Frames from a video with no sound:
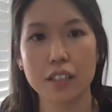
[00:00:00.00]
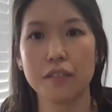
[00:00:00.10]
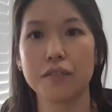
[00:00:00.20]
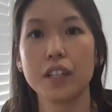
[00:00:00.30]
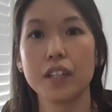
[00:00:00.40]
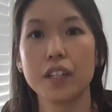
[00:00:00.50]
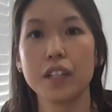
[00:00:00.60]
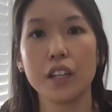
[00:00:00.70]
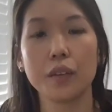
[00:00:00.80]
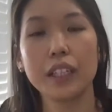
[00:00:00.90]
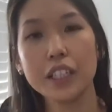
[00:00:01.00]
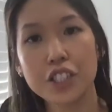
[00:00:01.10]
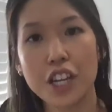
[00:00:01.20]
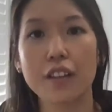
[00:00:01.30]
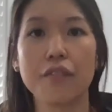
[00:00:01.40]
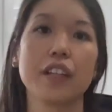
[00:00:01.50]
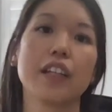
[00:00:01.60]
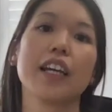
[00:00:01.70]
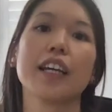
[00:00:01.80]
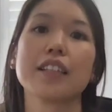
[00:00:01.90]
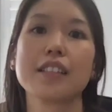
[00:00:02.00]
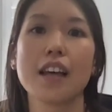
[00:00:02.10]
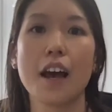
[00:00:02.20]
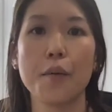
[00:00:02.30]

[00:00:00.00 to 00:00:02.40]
of, lead gen affiliates,